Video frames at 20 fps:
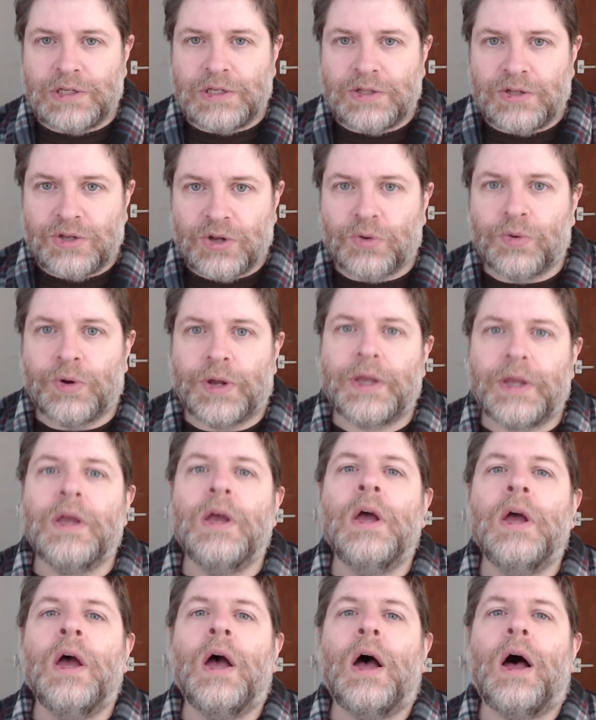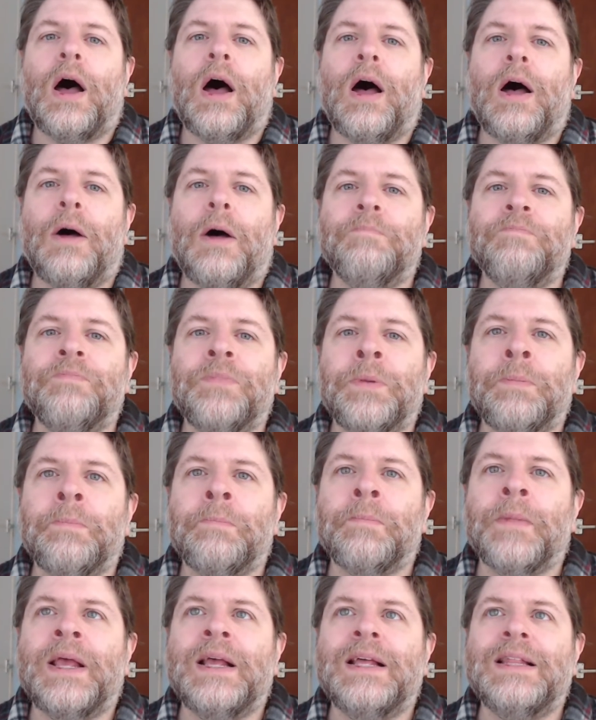doing.
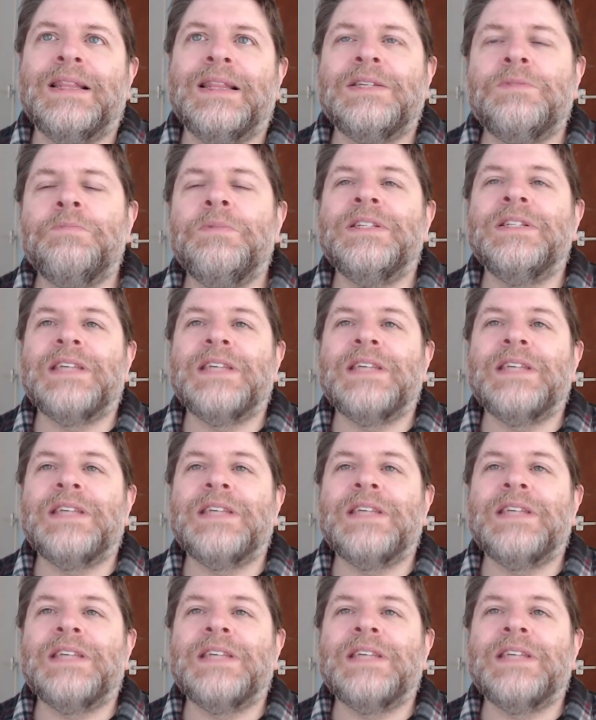This means